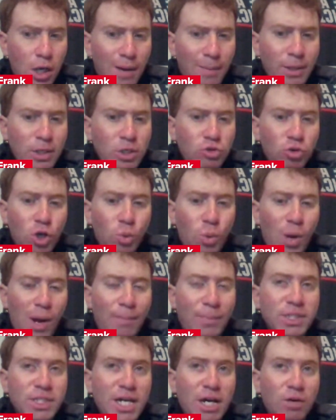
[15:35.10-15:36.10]
I mean, you go
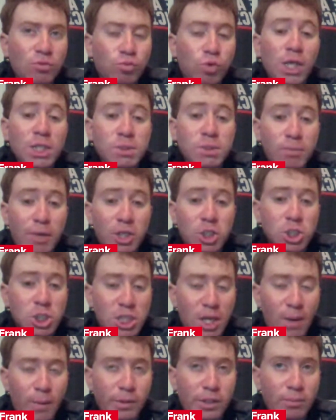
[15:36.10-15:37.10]
up and down. Russ
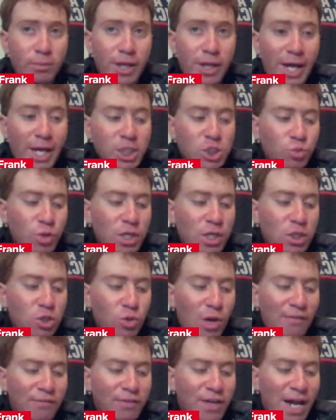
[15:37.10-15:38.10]
mentioned some of them last week.
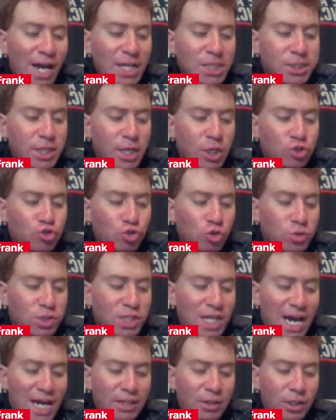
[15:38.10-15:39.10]
You have guys like Drew
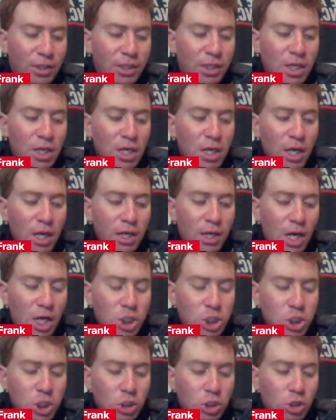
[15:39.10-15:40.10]
Donnelly and
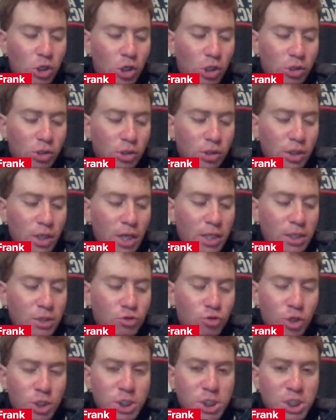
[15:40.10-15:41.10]
Ashton Kohler
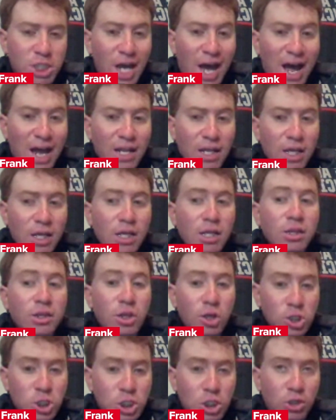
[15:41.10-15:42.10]
and Chris Scott.
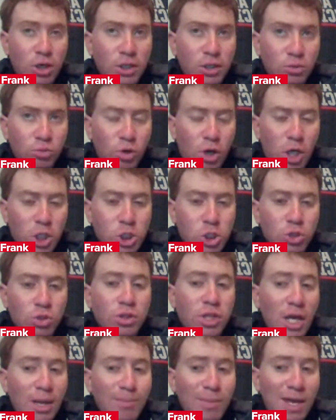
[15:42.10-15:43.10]
They're still on the
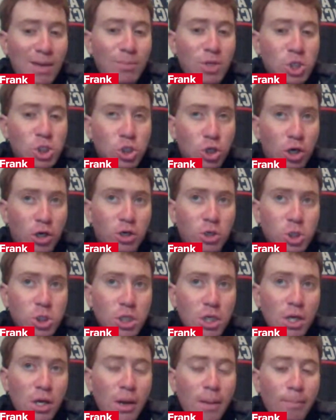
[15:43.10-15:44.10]
roster. They may be
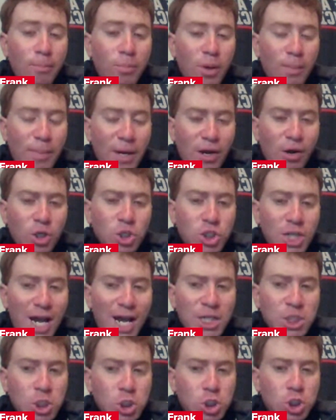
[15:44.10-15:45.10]
starters. But Barry
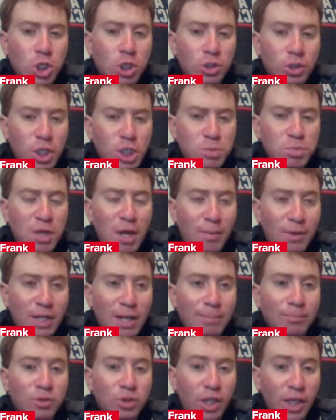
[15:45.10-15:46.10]
Jackson should at least be able to
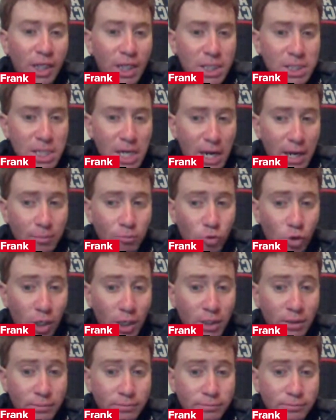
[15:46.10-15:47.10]
get playing time,
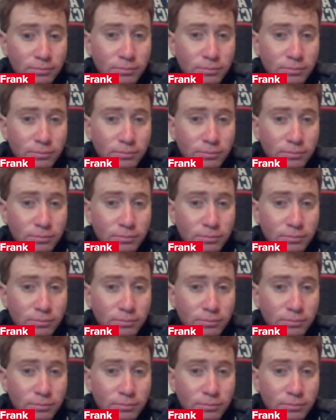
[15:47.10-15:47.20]
right?